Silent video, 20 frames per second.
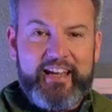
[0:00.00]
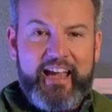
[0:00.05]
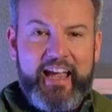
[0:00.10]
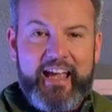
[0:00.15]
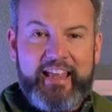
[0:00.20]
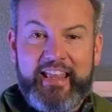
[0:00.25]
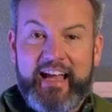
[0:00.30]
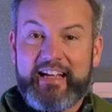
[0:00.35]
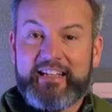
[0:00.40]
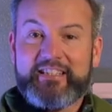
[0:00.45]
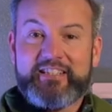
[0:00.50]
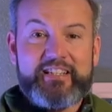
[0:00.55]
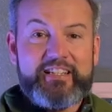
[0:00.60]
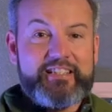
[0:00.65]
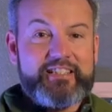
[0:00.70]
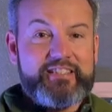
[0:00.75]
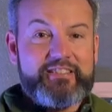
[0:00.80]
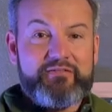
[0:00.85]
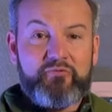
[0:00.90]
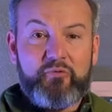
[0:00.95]
And that's
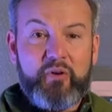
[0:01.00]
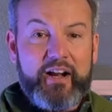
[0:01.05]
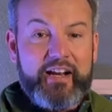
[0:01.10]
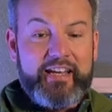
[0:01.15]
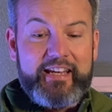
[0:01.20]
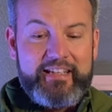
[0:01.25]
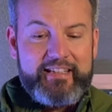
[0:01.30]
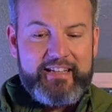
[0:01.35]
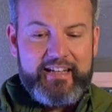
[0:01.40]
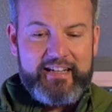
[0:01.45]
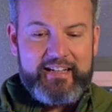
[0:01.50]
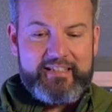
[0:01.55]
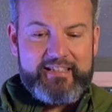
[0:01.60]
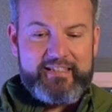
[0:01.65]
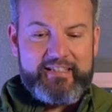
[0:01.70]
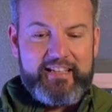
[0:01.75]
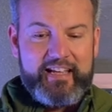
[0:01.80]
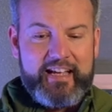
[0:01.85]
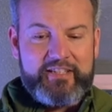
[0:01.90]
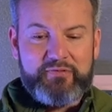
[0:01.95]
just what he
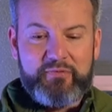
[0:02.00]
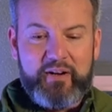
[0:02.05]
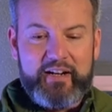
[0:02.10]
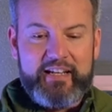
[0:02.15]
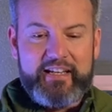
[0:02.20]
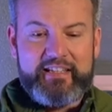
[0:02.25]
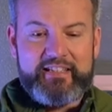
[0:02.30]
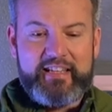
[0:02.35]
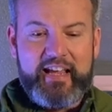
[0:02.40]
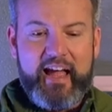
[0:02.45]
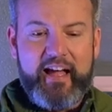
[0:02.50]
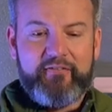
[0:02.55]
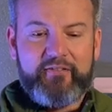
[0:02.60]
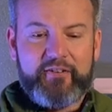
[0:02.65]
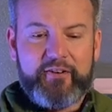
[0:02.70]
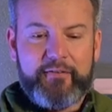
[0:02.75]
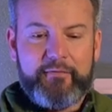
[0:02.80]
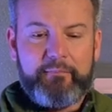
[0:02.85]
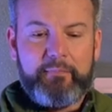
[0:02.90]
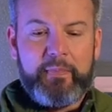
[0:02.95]
does, that's what he's
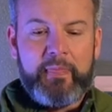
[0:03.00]
after.